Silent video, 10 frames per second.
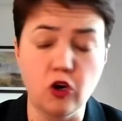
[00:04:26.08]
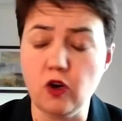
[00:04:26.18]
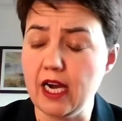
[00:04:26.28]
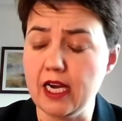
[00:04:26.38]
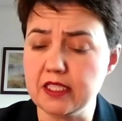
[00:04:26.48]

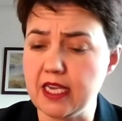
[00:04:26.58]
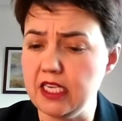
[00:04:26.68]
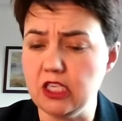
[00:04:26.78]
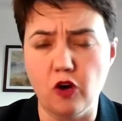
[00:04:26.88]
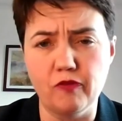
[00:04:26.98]
not had
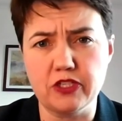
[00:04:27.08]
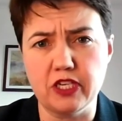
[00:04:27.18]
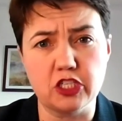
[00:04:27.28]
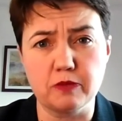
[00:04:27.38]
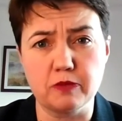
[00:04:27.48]
any
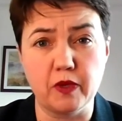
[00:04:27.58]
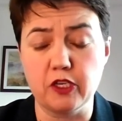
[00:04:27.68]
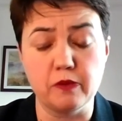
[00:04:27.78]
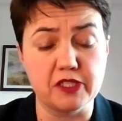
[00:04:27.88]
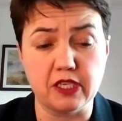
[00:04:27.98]
conversations about
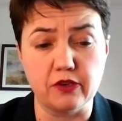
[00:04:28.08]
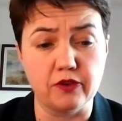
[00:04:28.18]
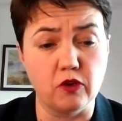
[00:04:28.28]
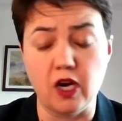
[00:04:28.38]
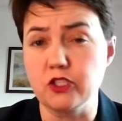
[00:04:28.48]
whether he was there
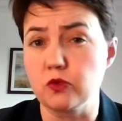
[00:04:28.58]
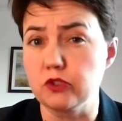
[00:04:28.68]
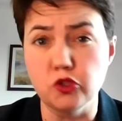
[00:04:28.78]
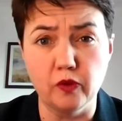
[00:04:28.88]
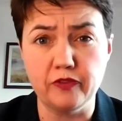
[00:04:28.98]
or not. I
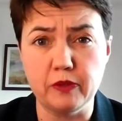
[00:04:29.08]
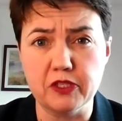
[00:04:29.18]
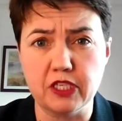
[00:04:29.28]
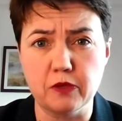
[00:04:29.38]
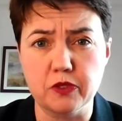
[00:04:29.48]
don't know if he
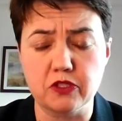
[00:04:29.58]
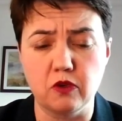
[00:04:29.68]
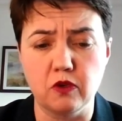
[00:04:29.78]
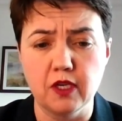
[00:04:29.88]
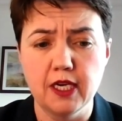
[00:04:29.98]
was there or was
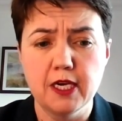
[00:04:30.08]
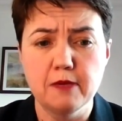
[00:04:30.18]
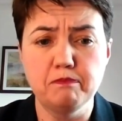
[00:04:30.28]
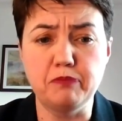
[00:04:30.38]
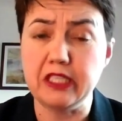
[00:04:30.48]
not,
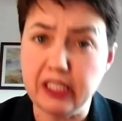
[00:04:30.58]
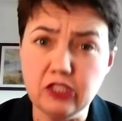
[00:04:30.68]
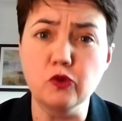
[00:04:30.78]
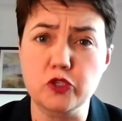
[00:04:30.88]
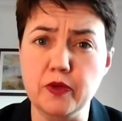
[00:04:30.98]
but
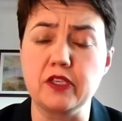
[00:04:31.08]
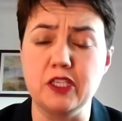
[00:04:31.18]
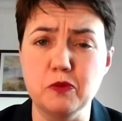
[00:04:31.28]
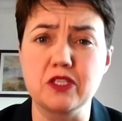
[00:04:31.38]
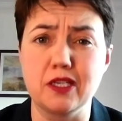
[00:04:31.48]
he knows whether
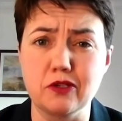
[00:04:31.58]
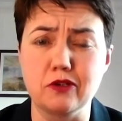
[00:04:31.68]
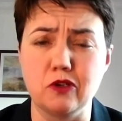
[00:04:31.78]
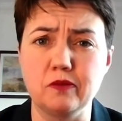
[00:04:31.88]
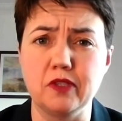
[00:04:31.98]
he was
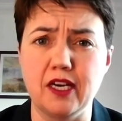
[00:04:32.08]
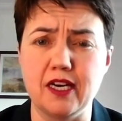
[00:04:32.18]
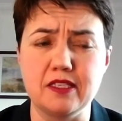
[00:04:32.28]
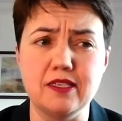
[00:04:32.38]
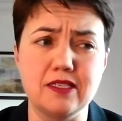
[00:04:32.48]
there or not,
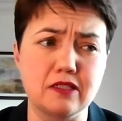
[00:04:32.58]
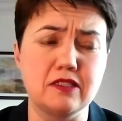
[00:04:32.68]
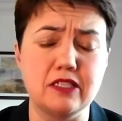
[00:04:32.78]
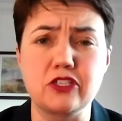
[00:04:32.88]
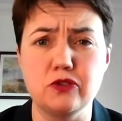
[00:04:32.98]
and he
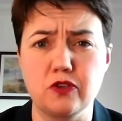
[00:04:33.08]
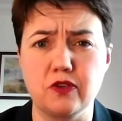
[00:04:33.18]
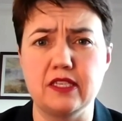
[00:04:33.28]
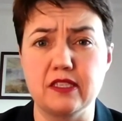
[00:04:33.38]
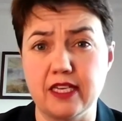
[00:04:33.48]
doesn't need Sue
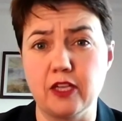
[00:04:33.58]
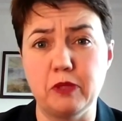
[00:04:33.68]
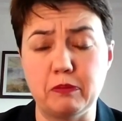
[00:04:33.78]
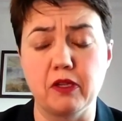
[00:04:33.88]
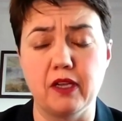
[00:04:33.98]
Gray to
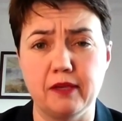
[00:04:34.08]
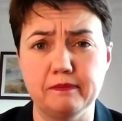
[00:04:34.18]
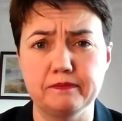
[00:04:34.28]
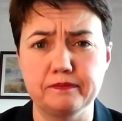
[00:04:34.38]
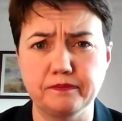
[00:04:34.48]
tell people
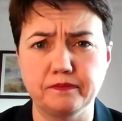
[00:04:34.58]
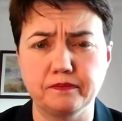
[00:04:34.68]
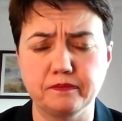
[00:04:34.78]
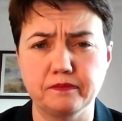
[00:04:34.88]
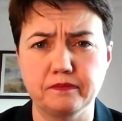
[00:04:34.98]
that.
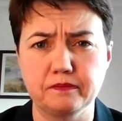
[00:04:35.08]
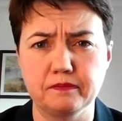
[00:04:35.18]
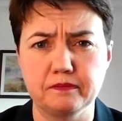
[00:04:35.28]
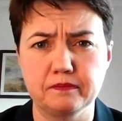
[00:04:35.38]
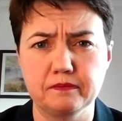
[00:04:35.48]

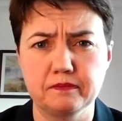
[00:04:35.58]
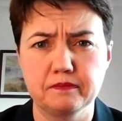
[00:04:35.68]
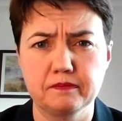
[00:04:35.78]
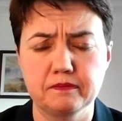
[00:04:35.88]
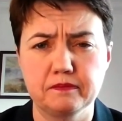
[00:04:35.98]
Uh,
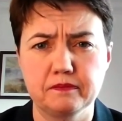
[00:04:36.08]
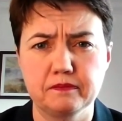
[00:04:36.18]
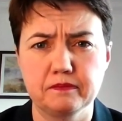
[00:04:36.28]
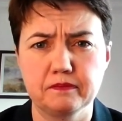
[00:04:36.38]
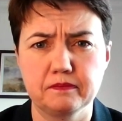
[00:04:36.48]
you
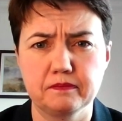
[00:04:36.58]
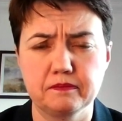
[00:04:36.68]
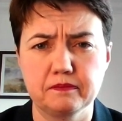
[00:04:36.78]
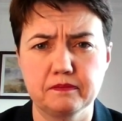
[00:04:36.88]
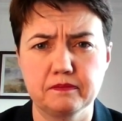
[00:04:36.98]

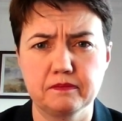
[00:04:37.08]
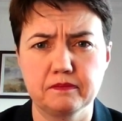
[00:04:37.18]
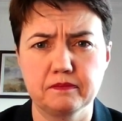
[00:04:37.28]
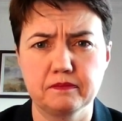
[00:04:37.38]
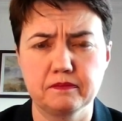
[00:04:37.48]
alluded to
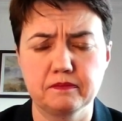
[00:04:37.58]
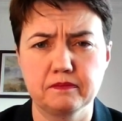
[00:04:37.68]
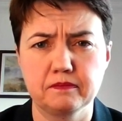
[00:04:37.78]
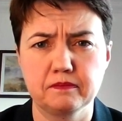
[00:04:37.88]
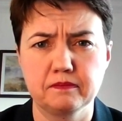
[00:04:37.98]
anger
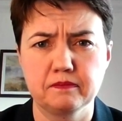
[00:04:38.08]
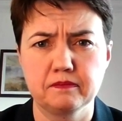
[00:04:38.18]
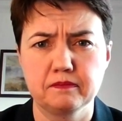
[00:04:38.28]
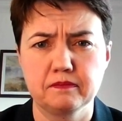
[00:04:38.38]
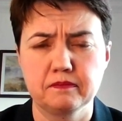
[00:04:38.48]
among
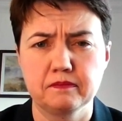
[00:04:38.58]
colleagues of